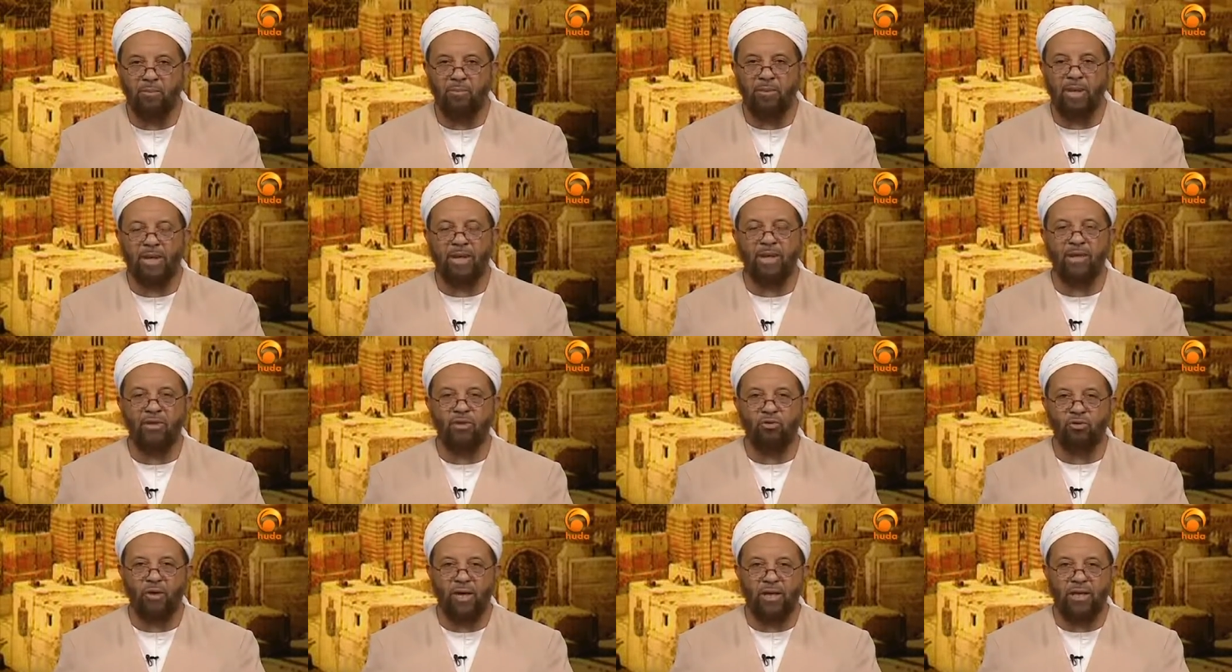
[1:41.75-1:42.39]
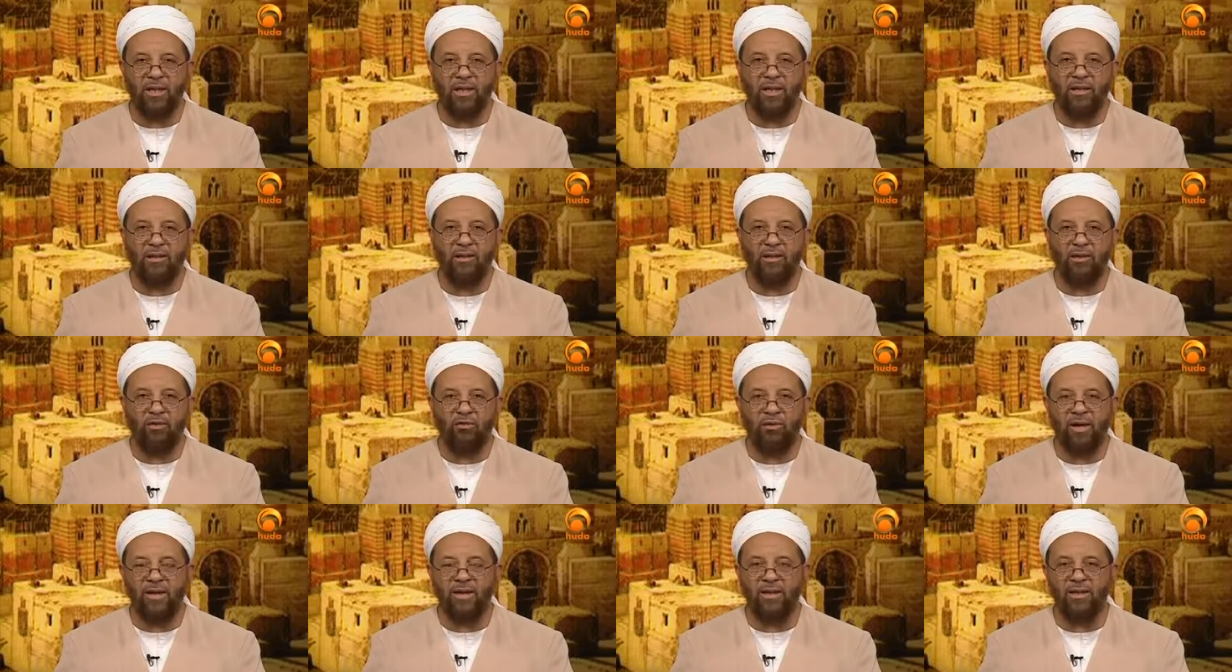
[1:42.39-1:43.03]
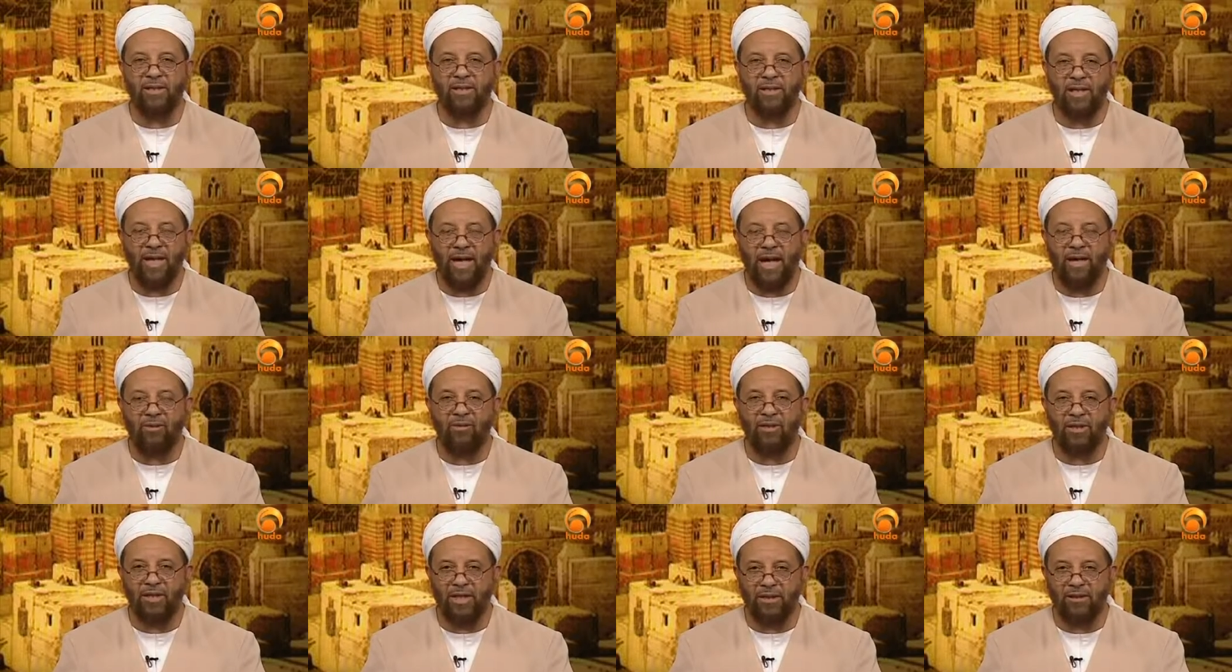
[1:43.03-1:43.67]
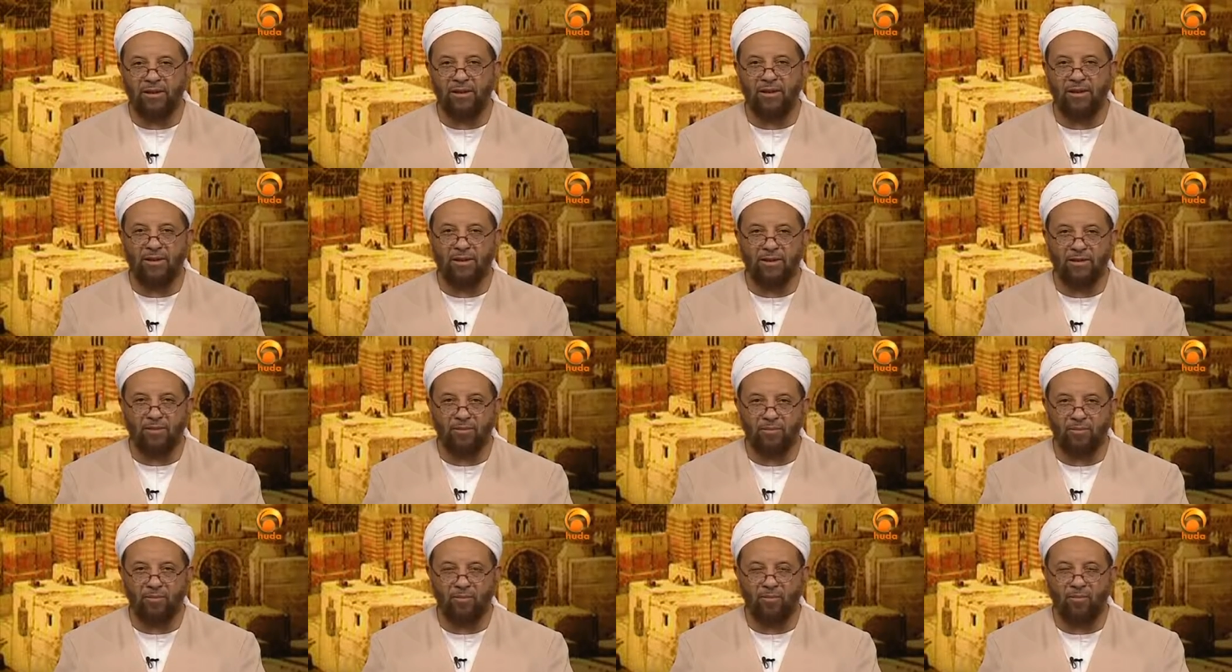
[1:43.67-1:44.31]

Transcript: penetrated the great Sahara Desert.